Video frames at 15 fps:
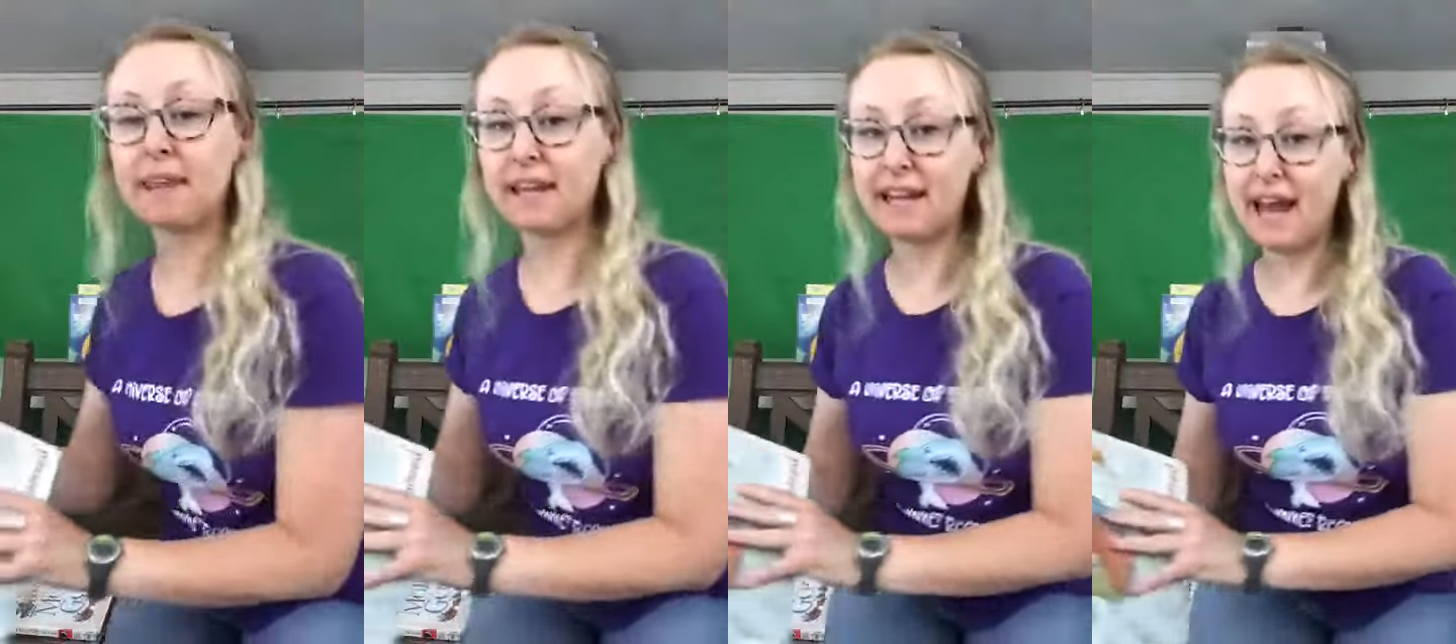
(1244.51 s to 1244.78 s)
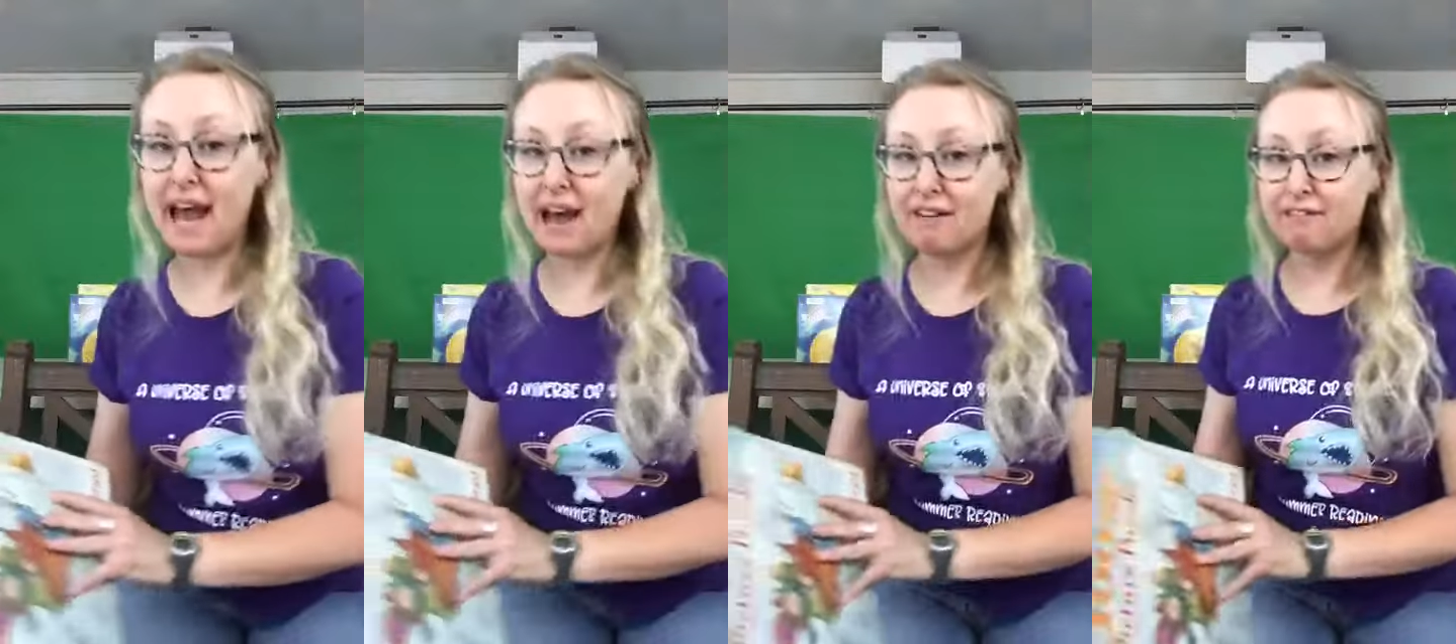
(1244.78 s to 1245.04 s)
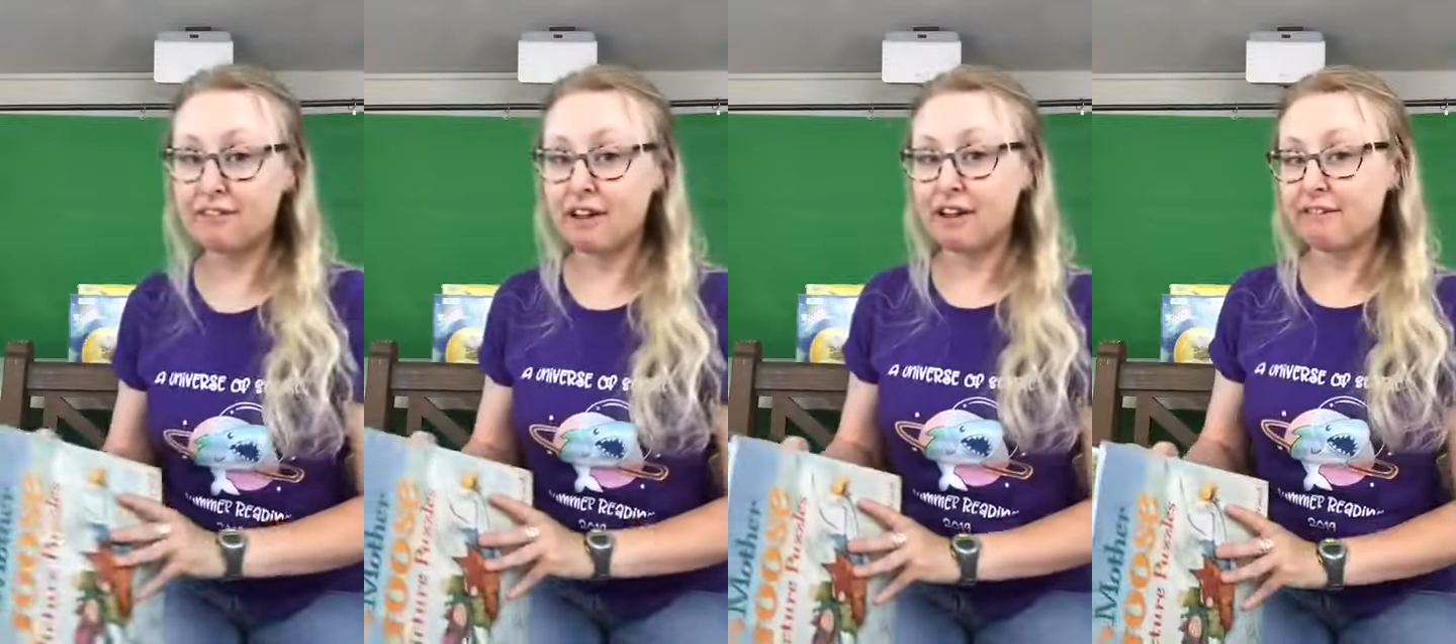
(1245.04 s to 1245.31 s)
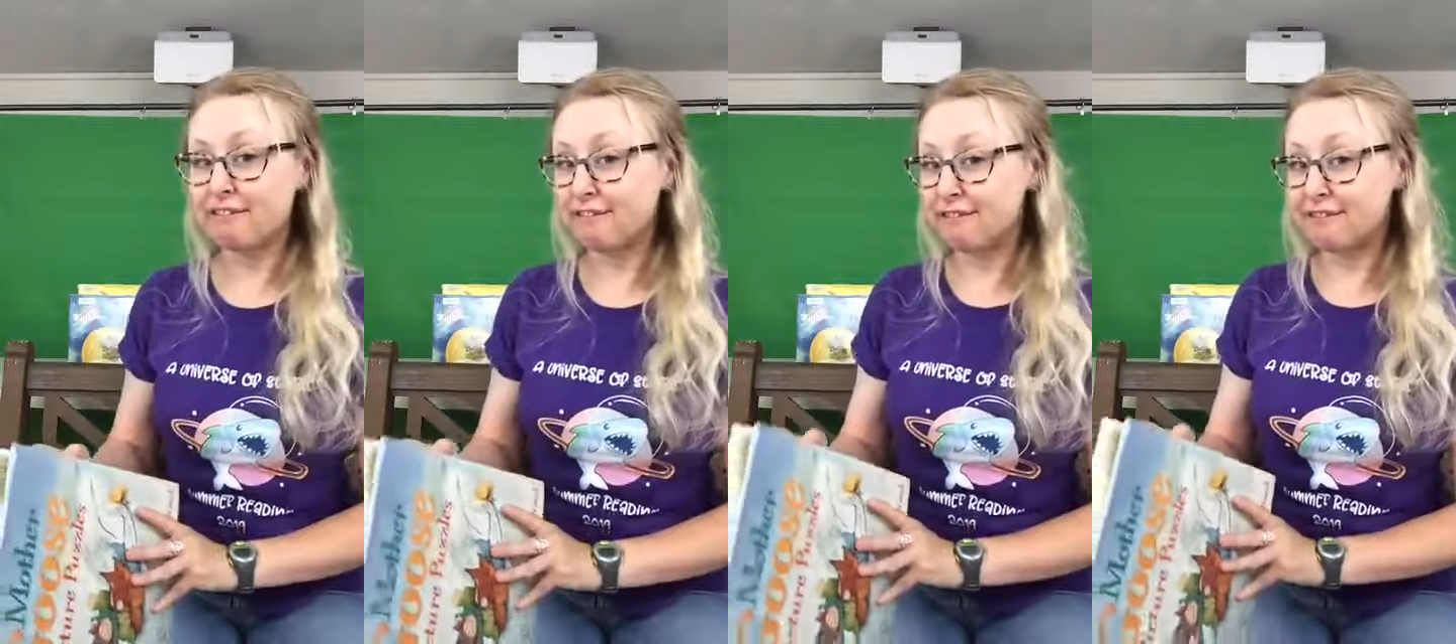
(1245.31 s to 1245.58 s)
can have
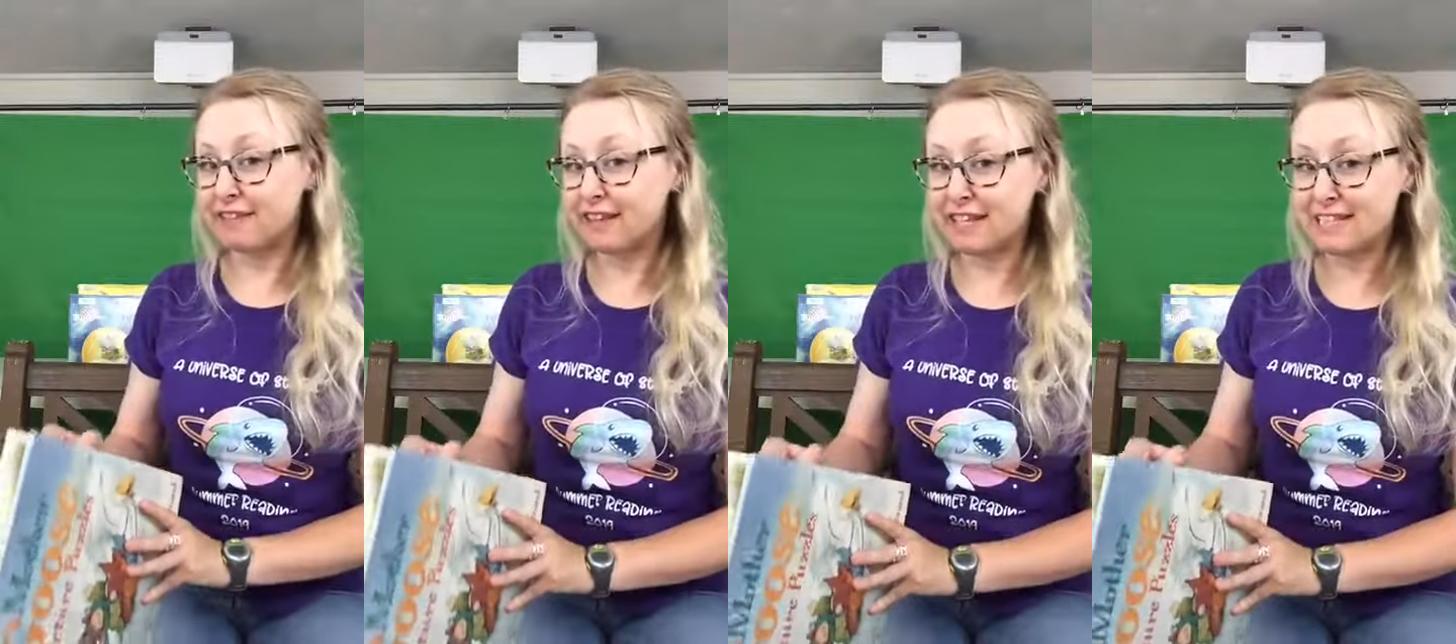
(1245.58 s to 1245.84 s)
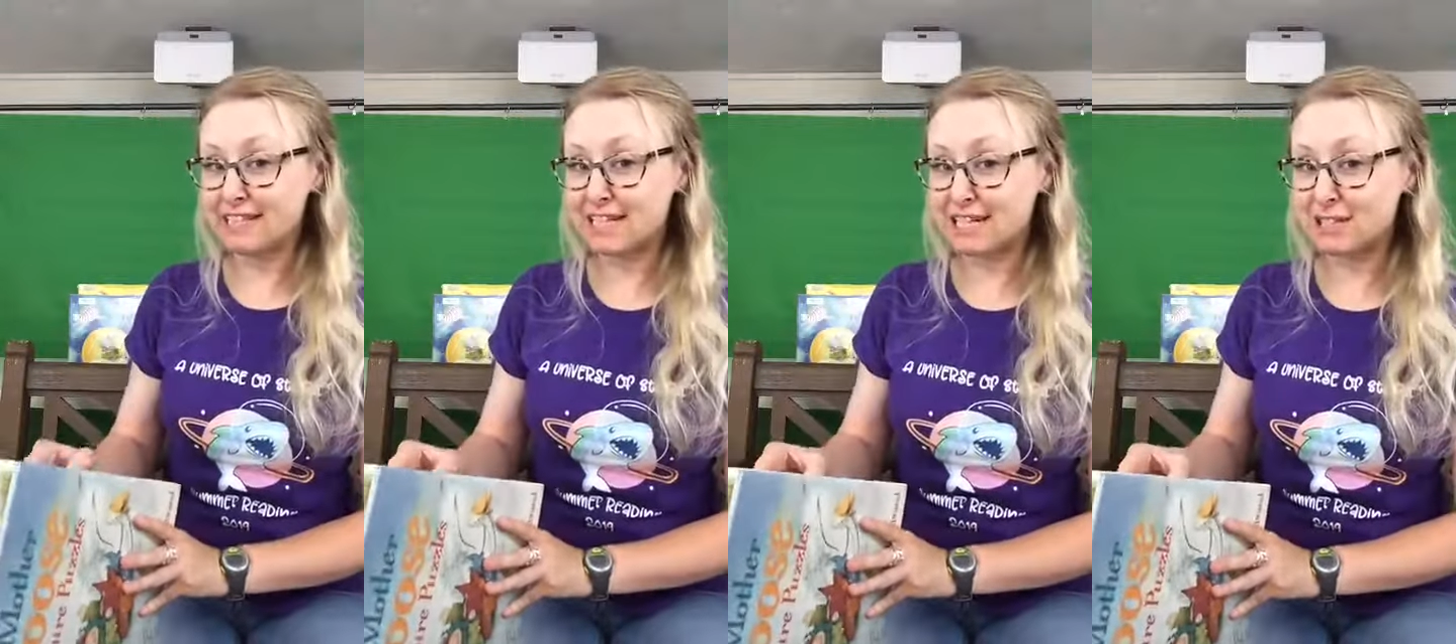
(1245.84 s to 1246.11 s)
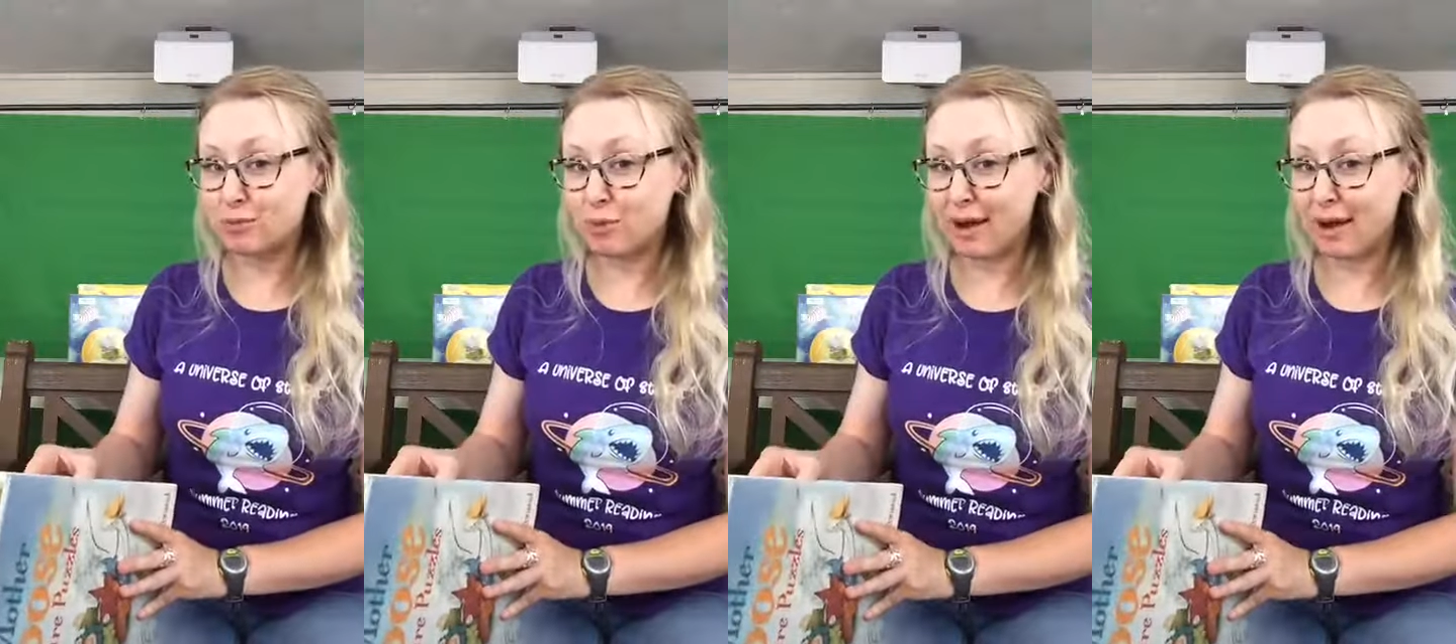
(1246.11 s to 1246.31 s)
fleece as